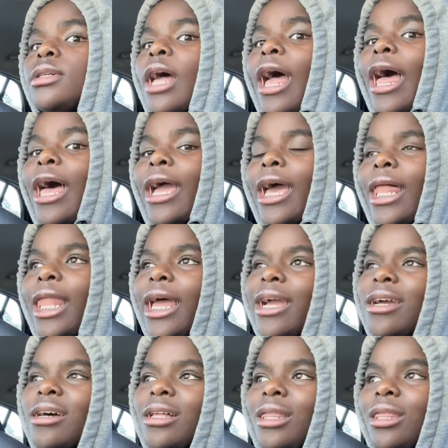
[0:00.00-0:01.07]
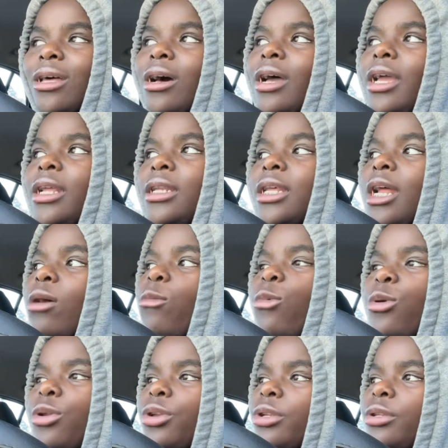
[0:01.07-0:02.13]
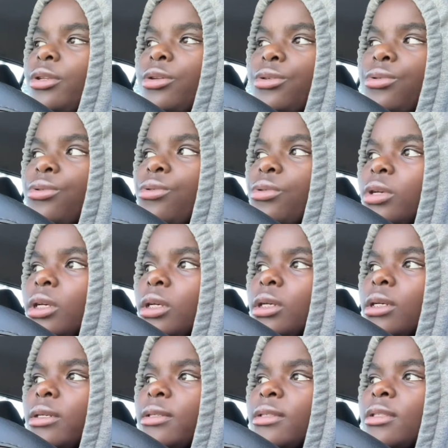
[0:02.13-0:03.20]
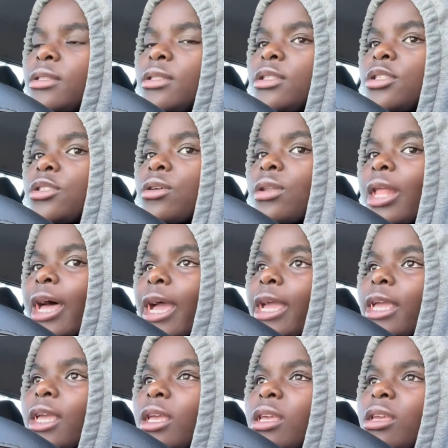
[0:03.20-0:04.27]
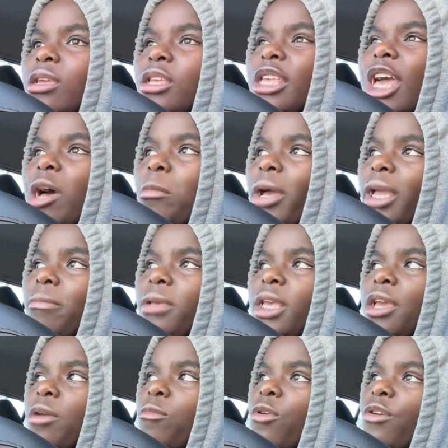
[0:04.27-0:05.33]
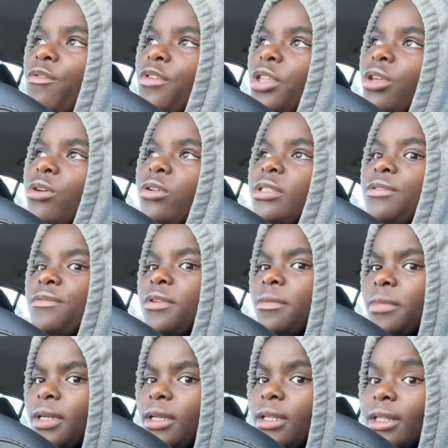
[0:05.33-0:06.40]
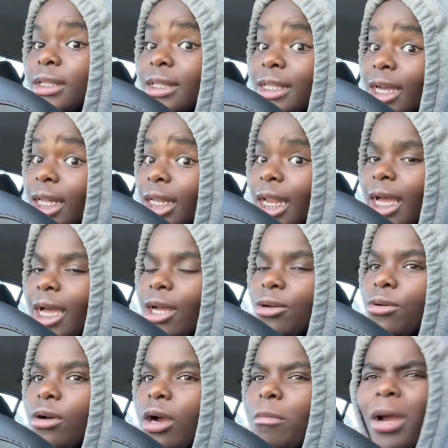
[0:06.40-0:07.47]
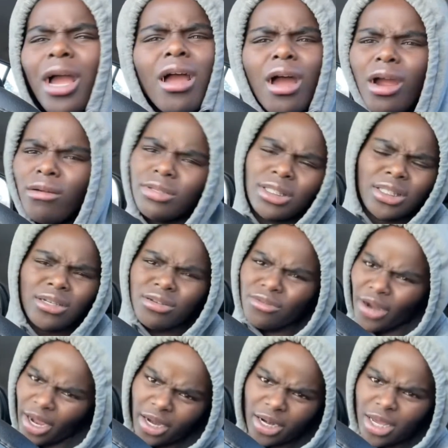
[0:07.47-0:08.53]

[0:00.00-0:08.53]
I got like a lot that I wanted to do. So like, y'all might be getting more videos from me now that I got a new car. My car was still great.